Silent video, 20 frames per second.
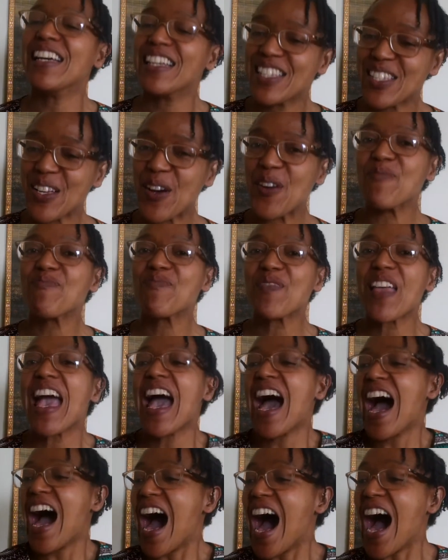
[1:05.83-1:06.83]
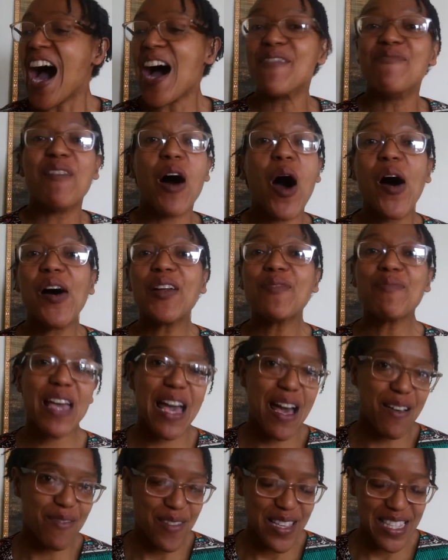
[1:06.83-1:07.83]
So um, on
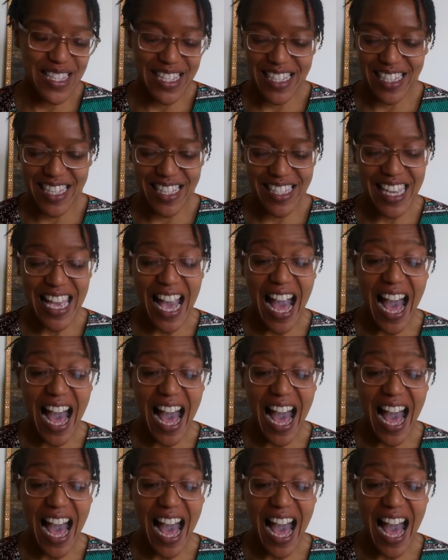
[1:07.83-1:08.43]
behalf of NCTC,